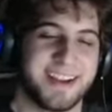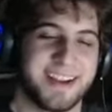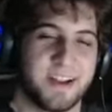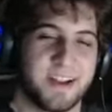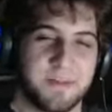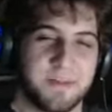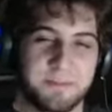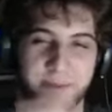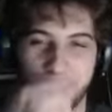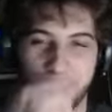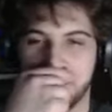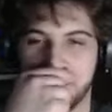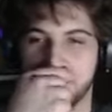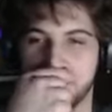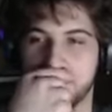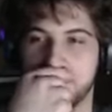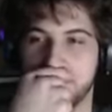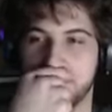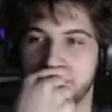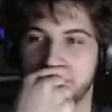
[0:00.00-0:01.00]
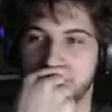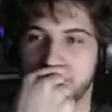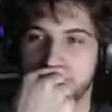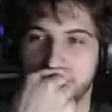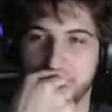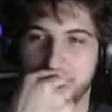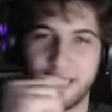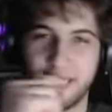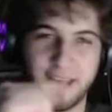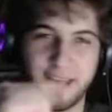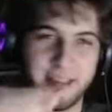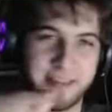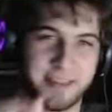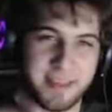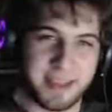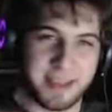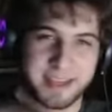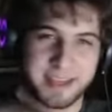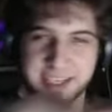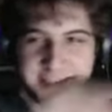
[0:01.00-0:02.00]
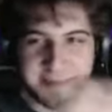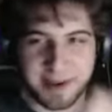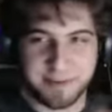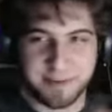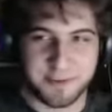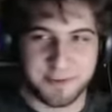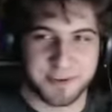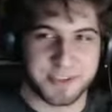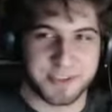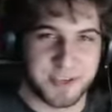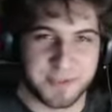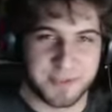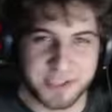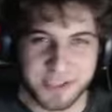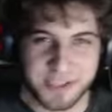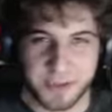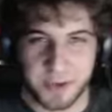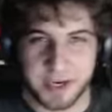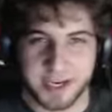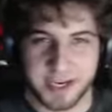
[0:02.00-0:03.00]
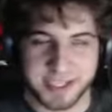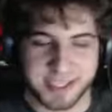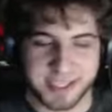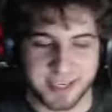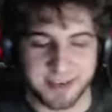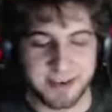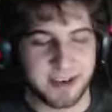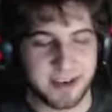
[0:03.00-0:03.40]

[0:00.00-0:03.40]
But that doesn't make for as good of a story, does it?